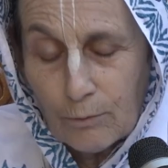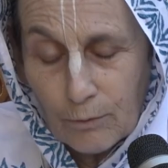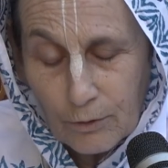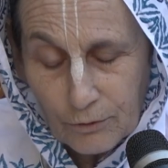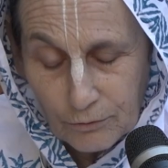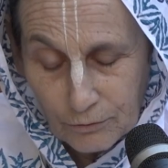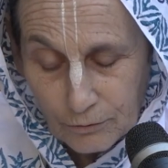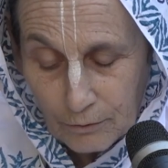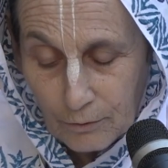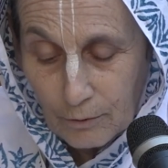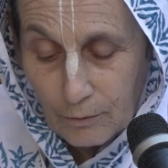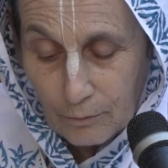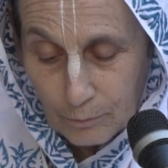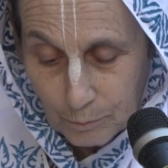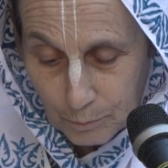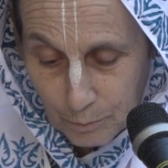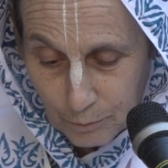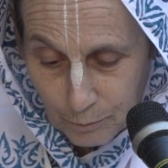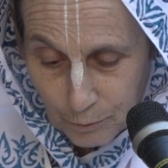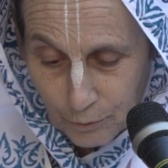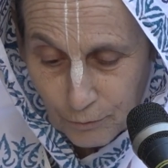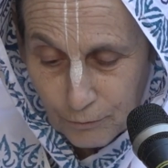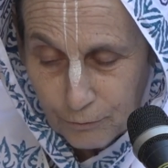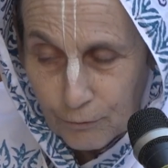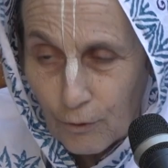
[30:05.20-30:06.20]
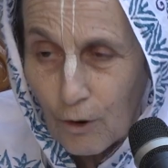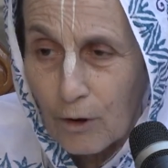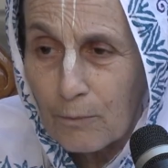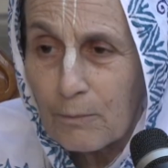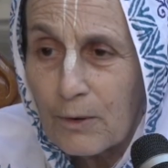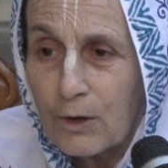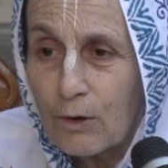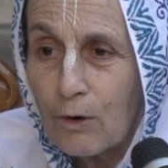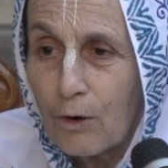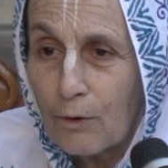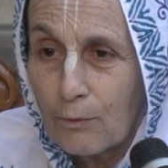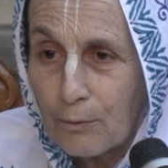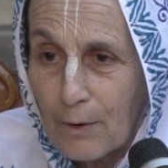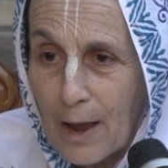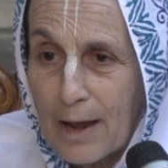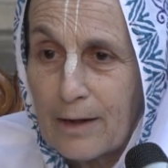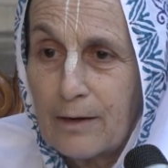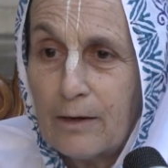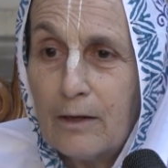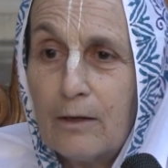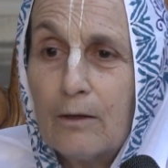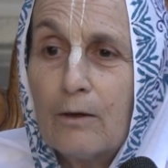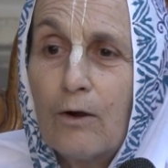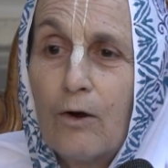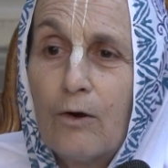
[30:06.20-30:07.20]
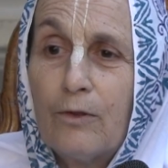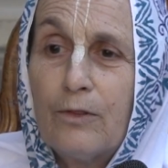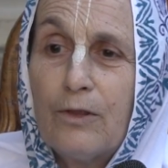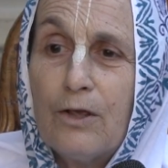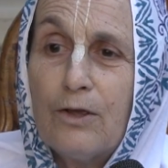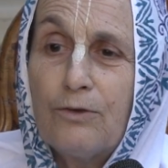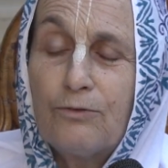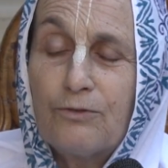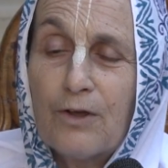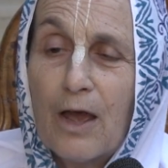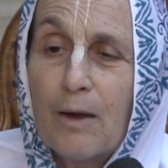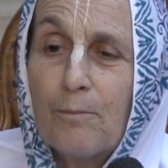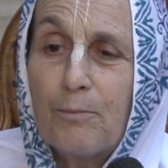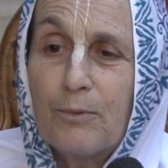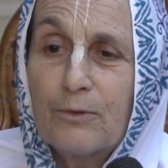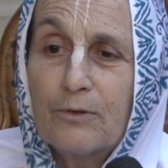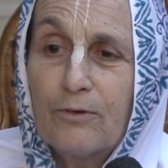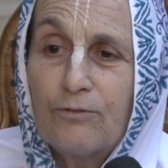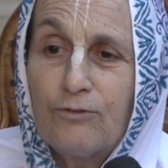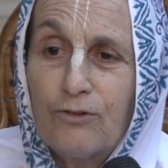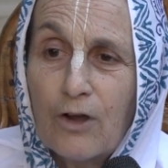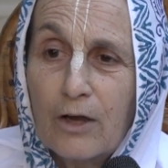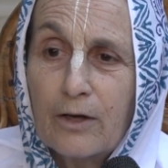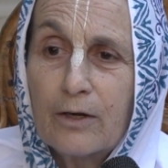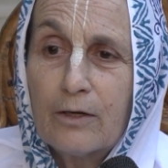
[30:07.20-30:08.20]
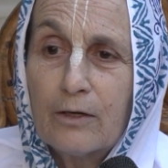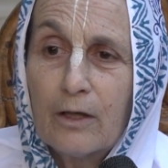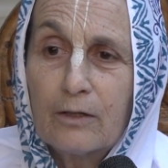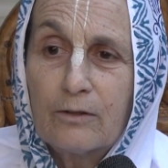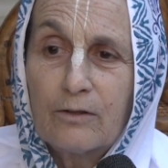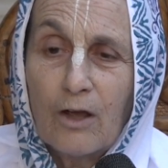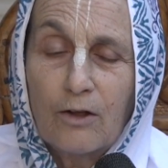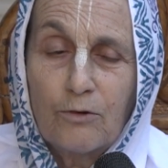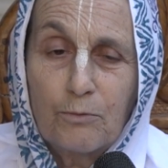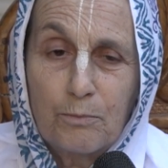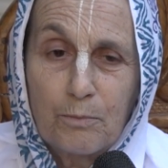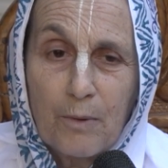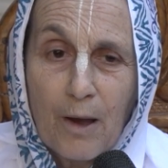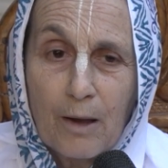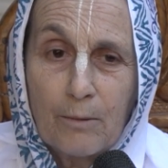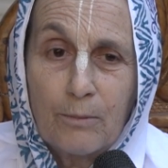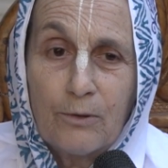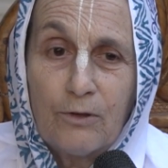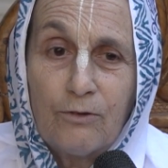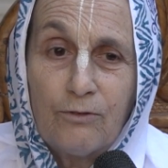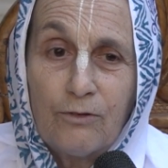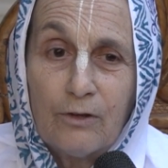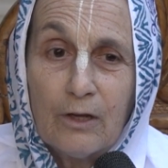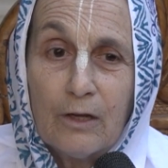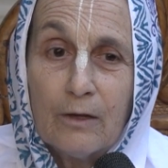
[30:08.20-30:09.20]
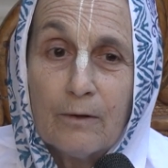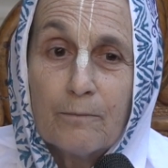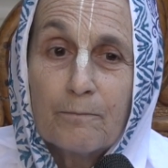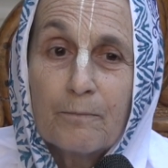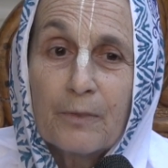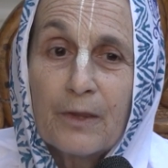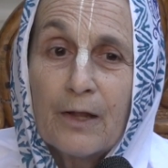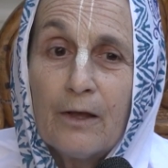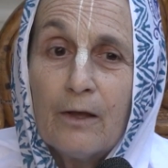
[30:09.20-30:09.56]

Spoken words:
was performing already, on the example of Jagannath Das Babaji,